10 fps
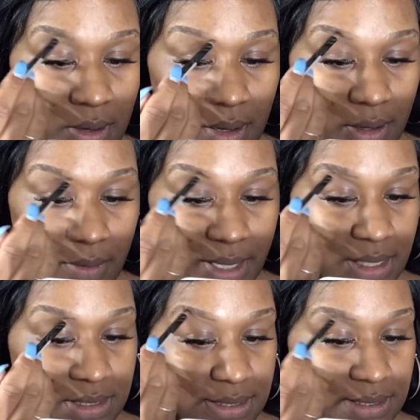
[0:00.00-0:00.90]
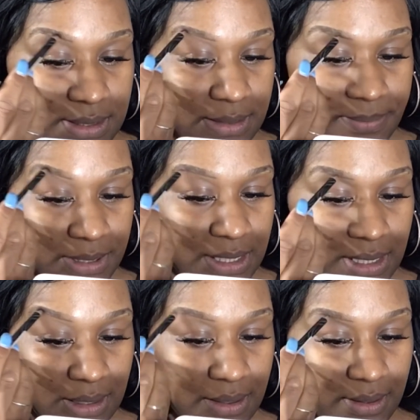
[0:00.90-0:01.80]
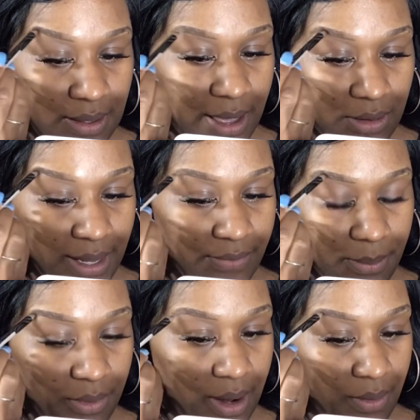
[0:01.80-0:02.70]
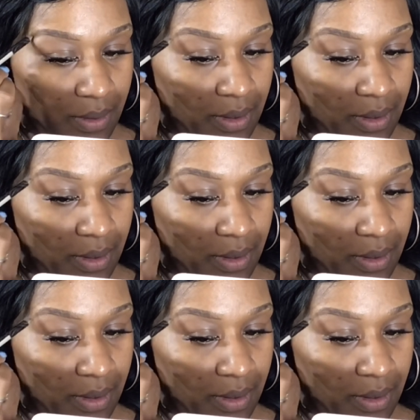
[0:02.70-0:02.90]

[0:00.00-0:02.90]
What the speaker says: I'm gonna go in, just simply outline that brow,